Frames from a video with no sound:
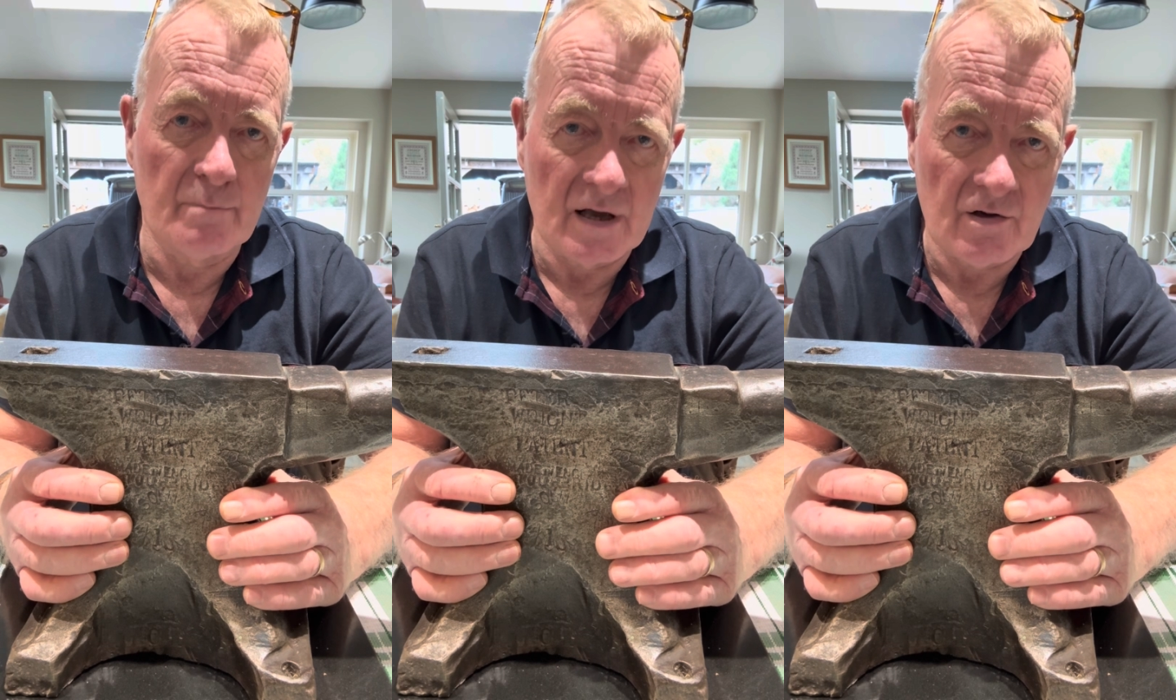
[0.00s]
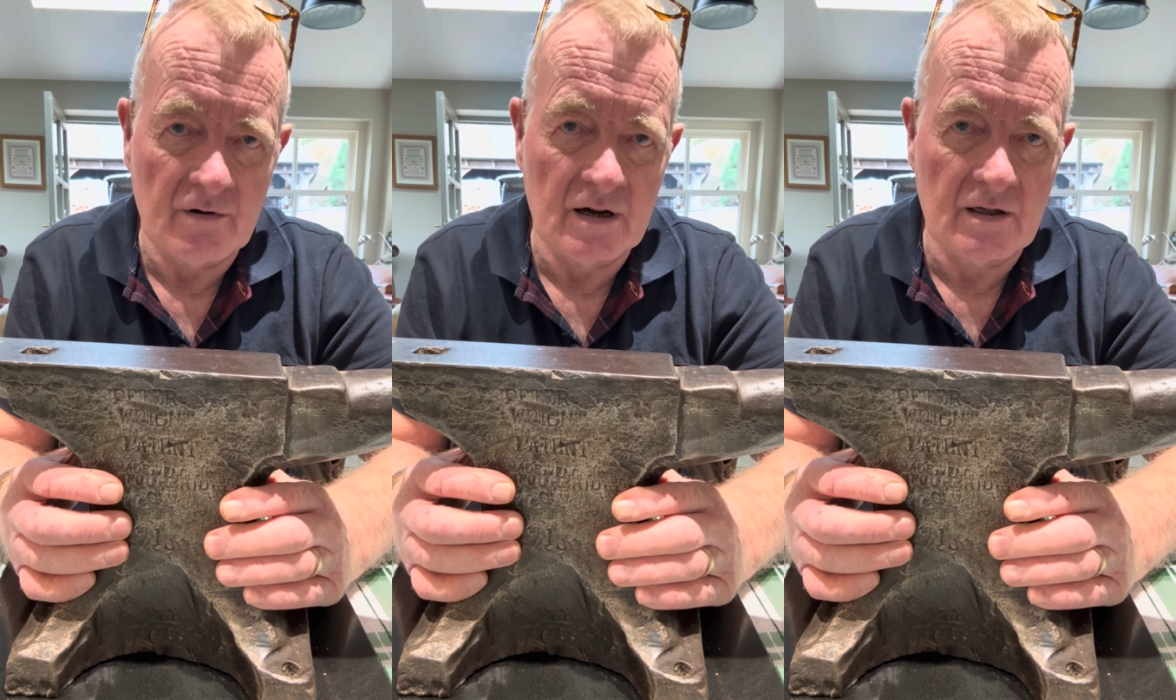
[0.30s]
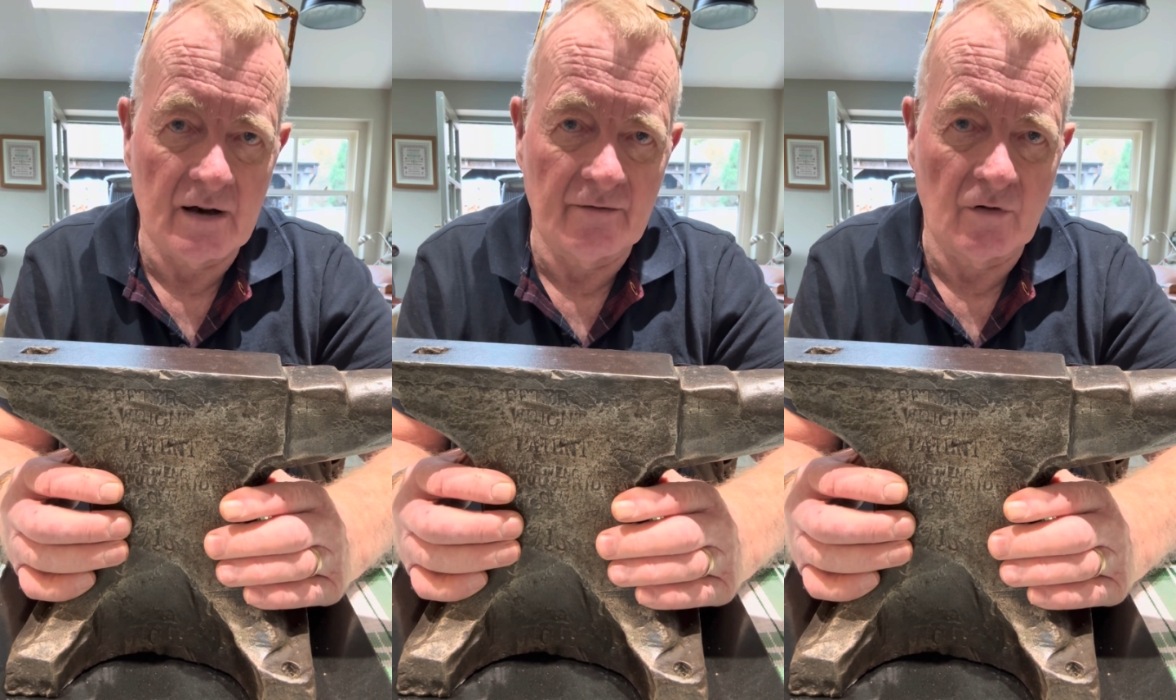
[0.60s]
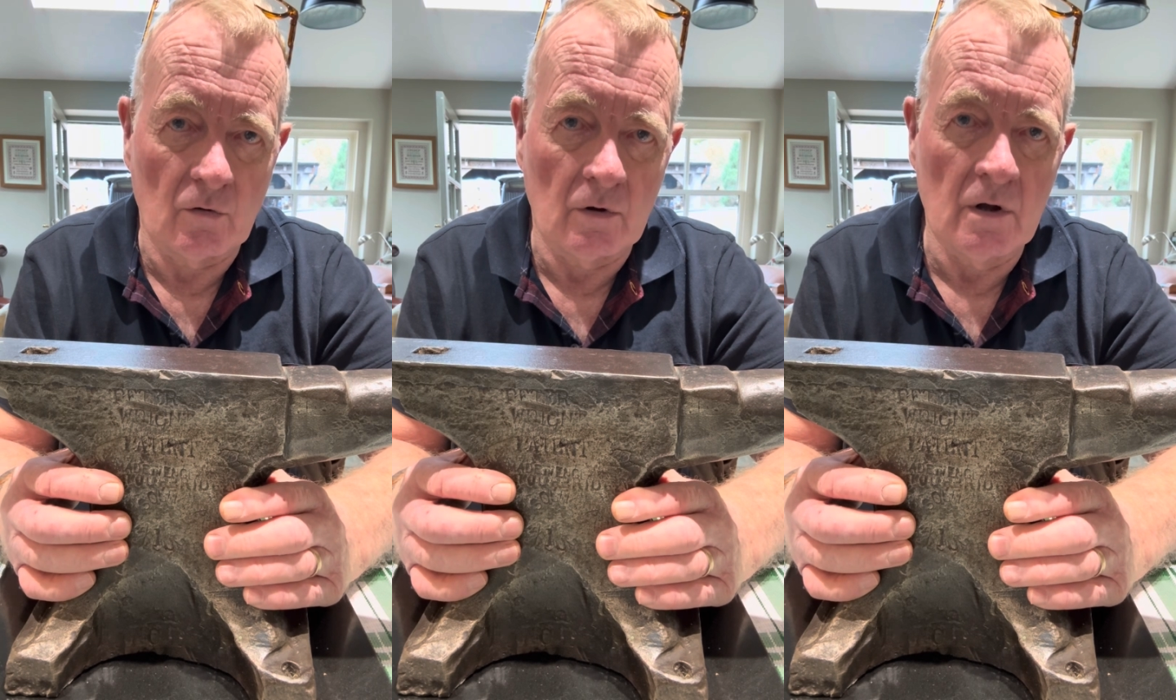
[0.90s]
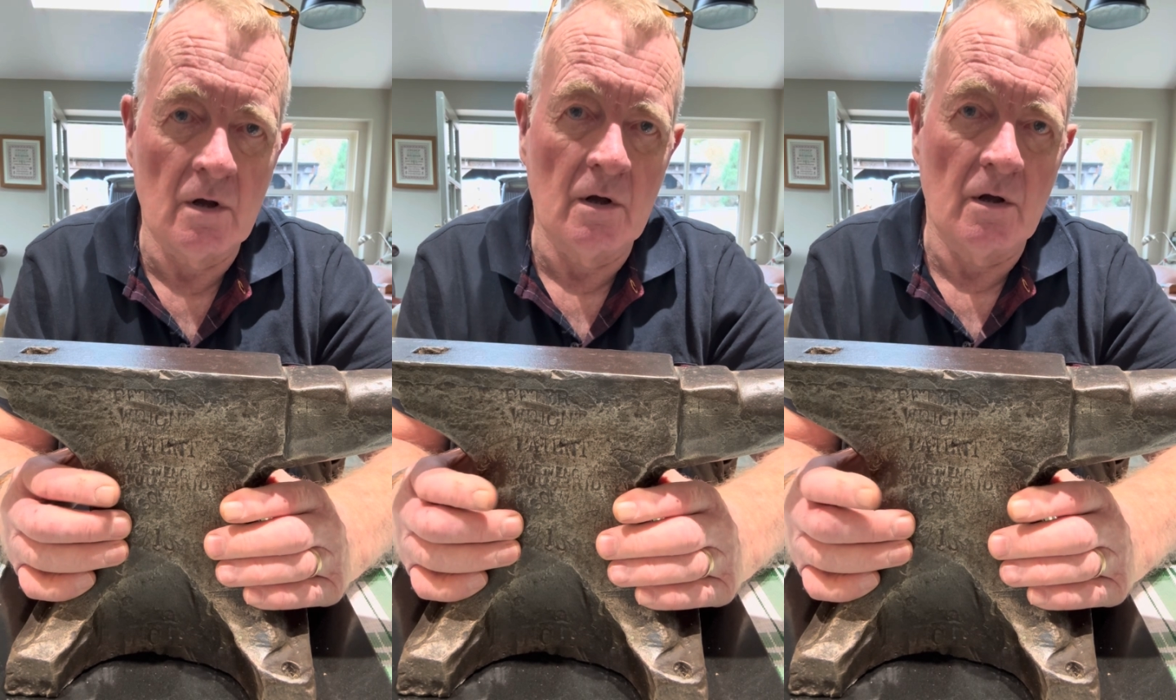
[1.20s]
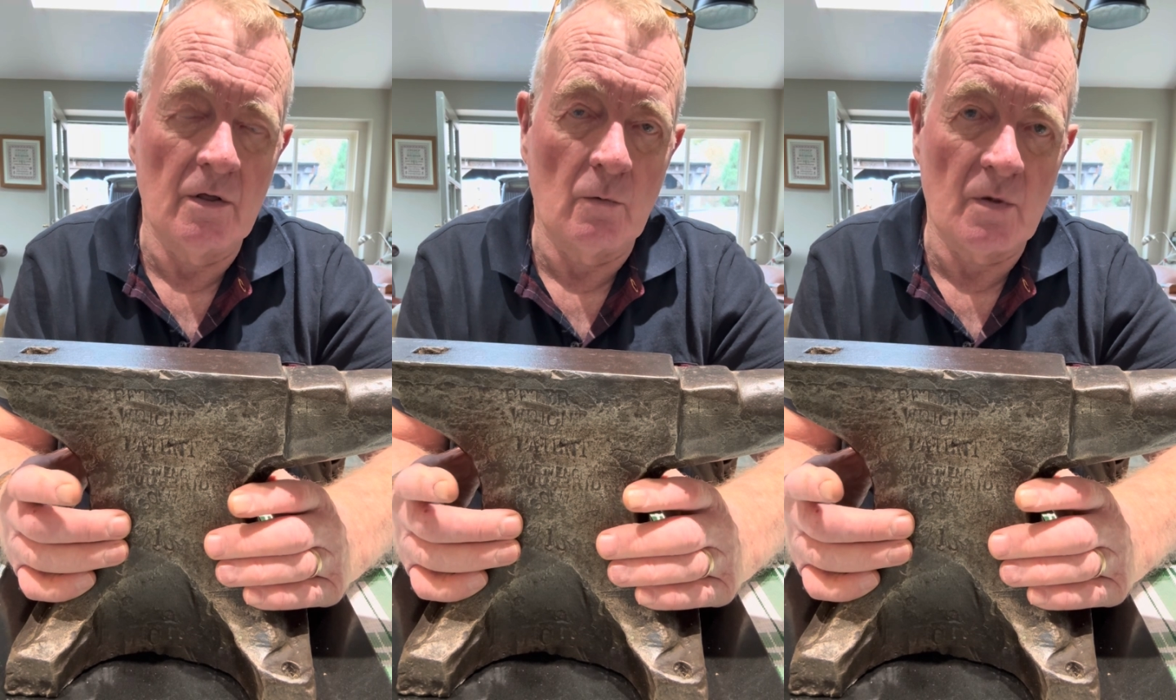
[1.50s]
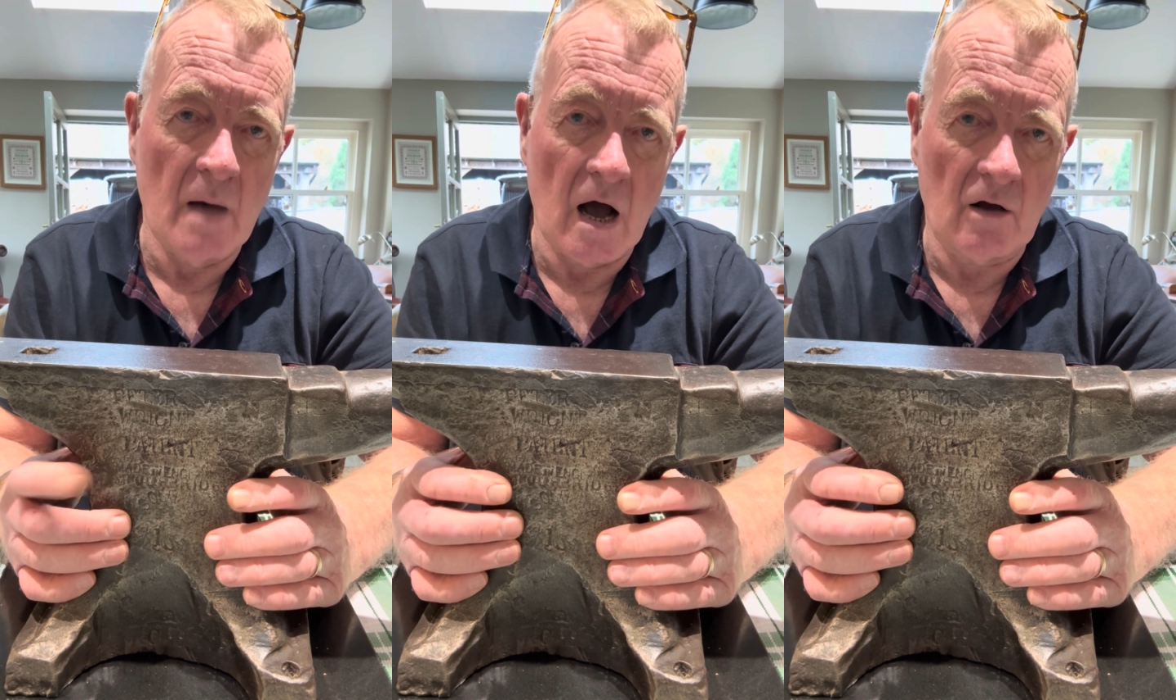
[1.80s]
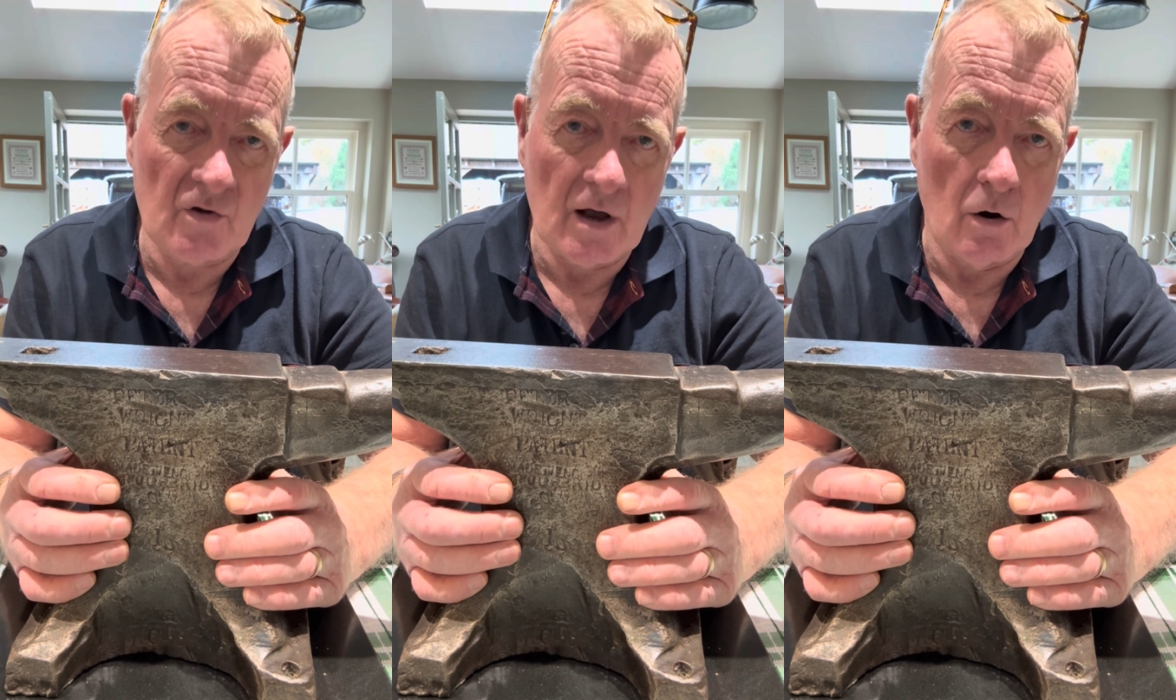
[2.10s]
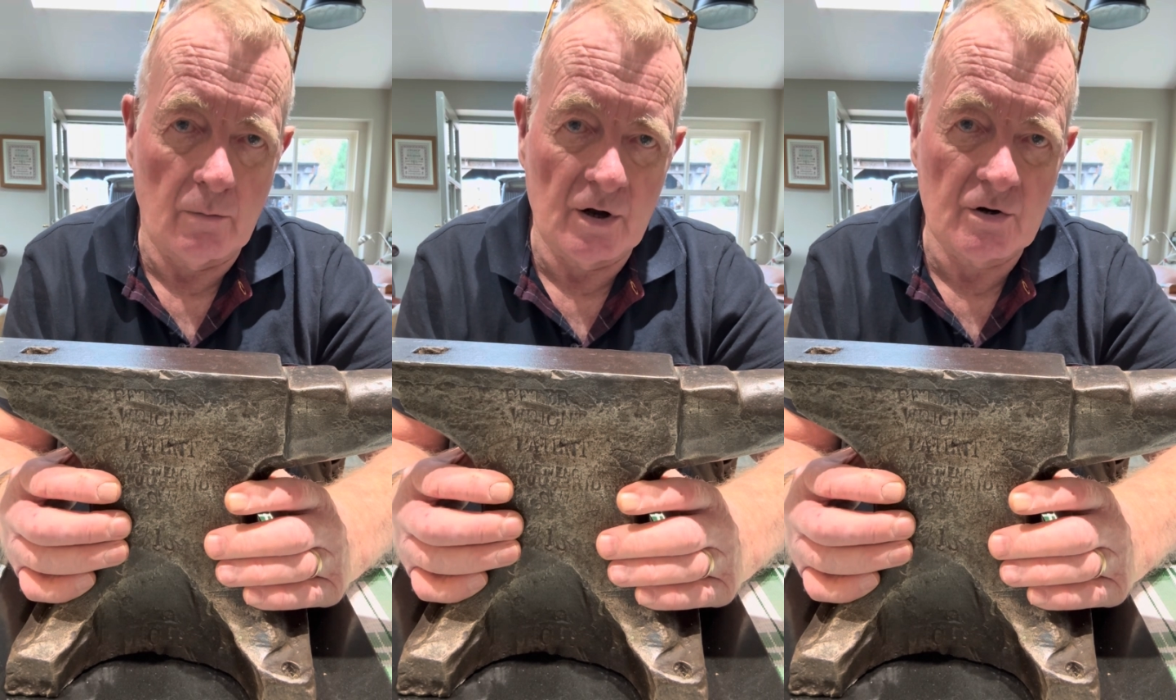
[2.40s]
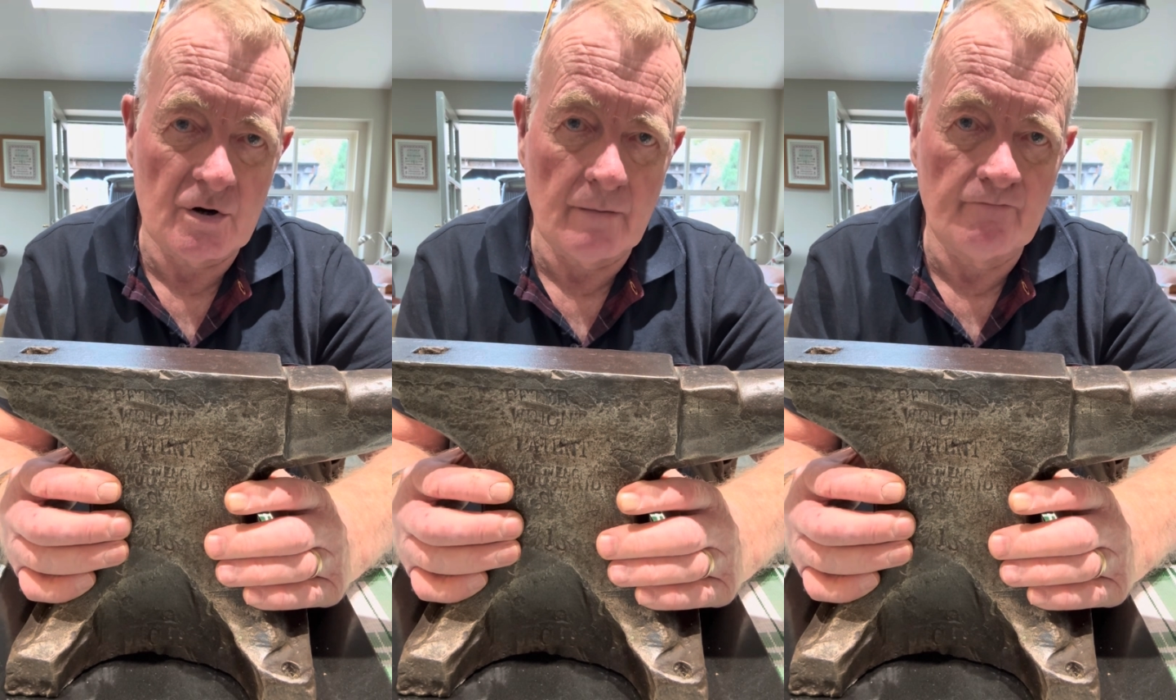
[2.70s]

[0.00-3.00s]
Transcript: Peter Wright anvil that was marked Stourbridge.